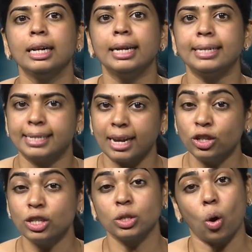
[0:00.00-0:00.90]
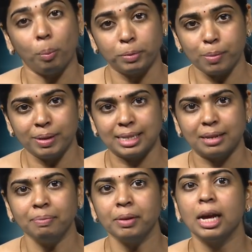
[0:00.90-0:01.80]
It suggests
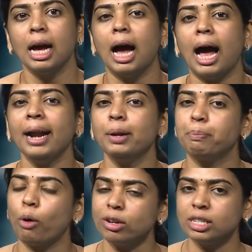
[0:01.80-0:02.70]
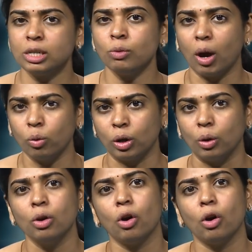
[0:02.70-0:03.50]
optimism and a positive outlook